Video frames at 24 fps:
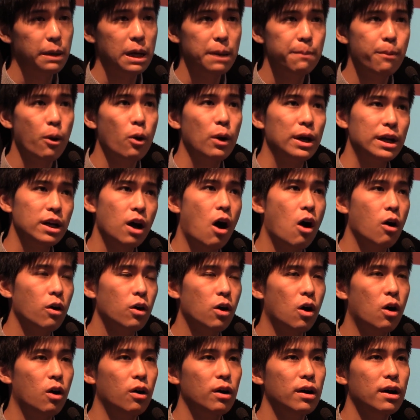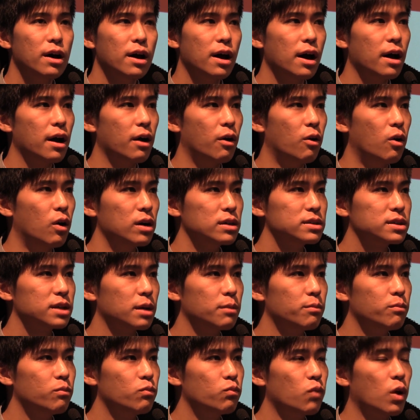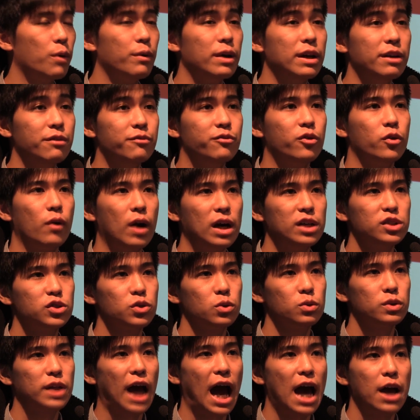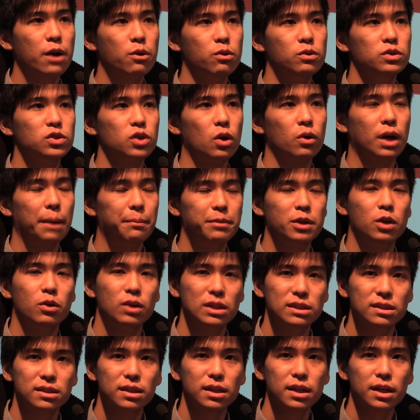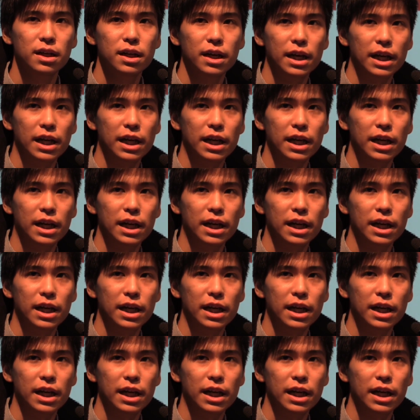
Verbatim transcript: people in Hong Kong or some very influential tycoons or capitalists